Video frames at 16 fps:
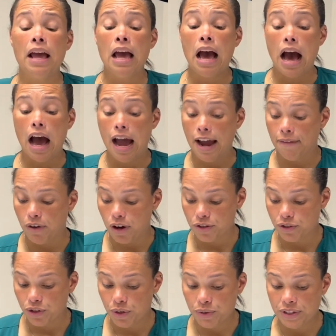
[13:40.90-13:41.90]
I have
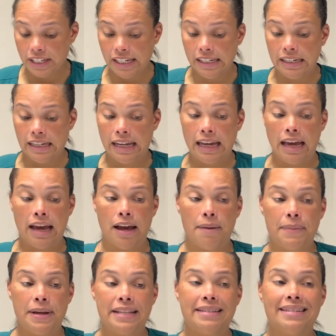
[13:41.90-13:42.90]
also seen
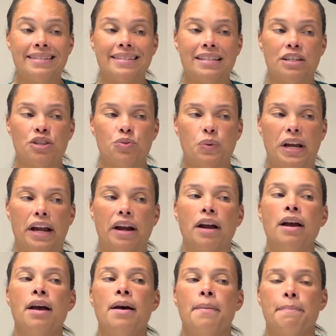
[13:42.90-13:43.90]
instances where
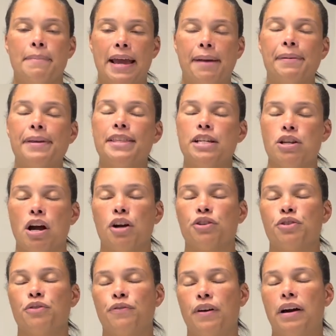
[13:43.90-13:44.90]
maybe the
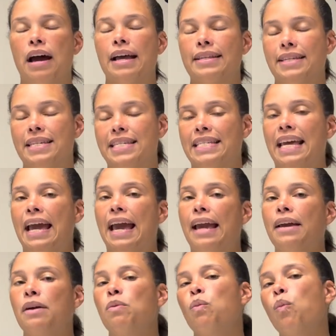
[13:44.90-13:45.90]
doctor forgot to
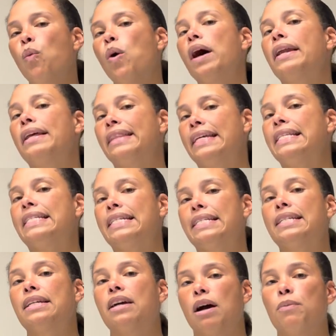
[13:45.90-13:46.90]
say one of these needs
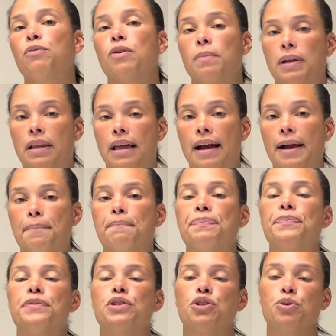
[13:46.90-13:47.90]
to come from a line.
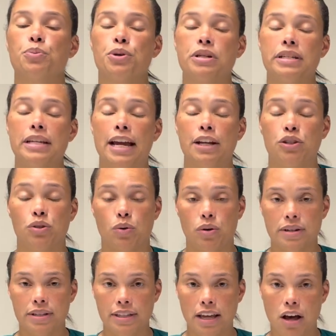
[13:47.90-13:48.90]
To protect
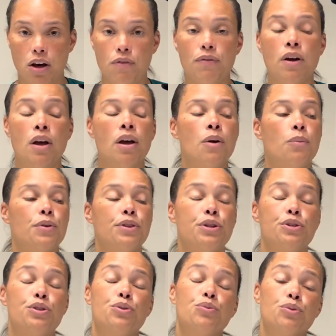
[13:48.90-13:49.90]
yourself with the
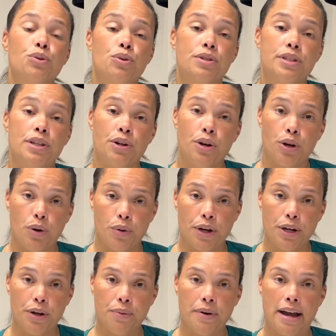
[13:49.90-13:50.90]
new rules that are
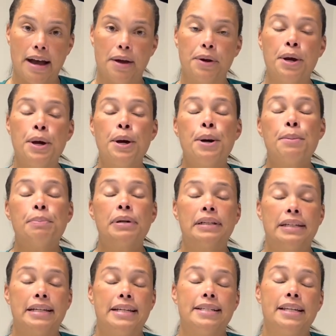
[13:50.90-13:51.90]
going around,
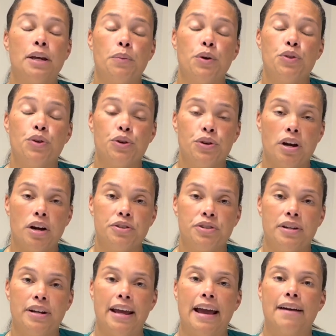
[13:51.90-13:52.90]
please get with your doctor
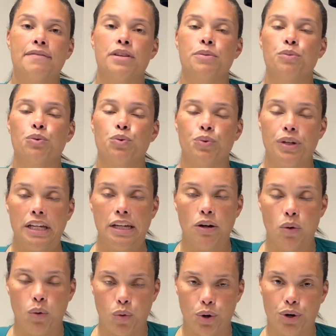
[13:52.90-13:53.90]
and have them
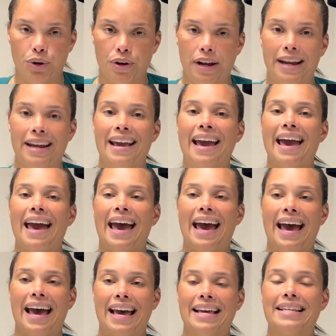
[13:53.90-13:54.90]
reorder it
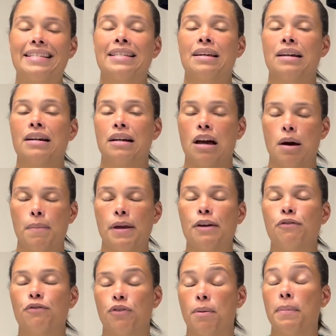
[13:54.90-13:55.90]
as coming
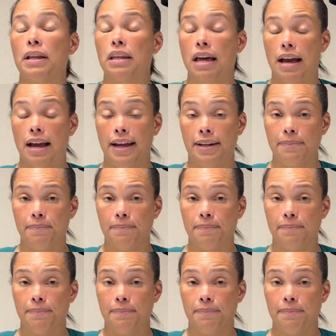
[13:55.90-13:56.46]
from a line.